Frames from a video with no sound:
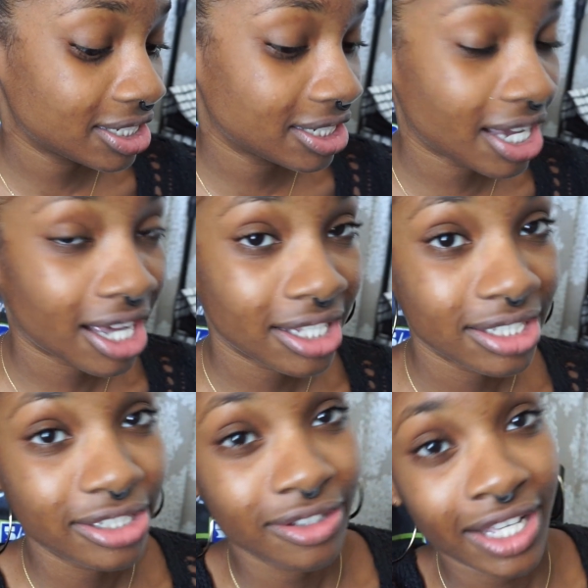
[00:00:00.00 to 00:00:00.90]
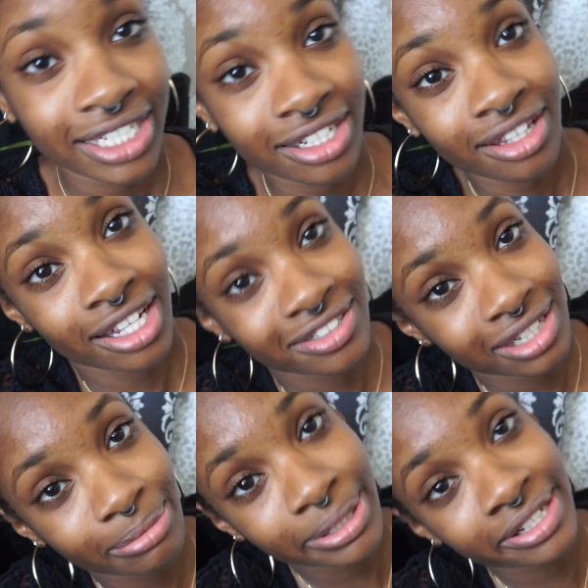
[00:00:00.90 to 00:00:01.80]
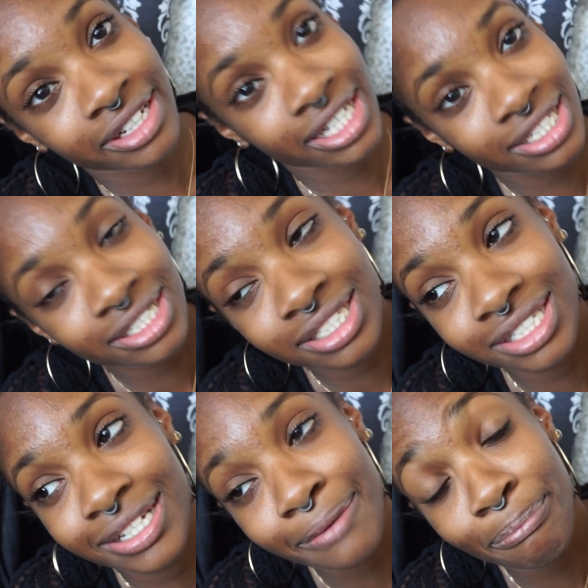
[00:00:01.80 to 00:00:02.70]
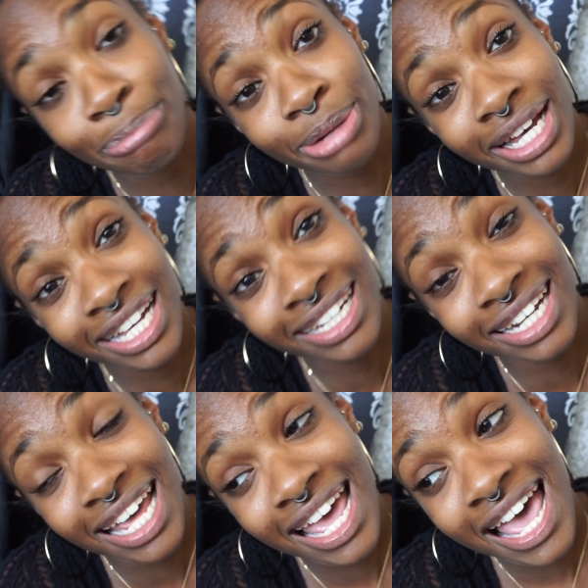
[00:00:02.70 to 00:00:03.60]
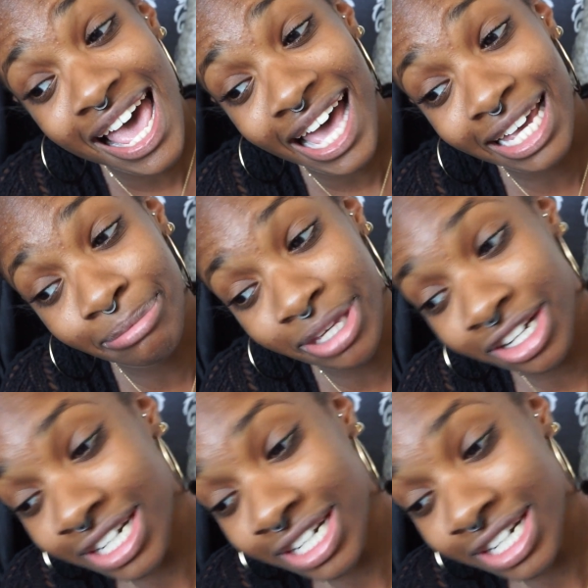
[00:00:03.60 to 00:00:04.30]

yeah, so I did a lot of shopping, you guys. But I am here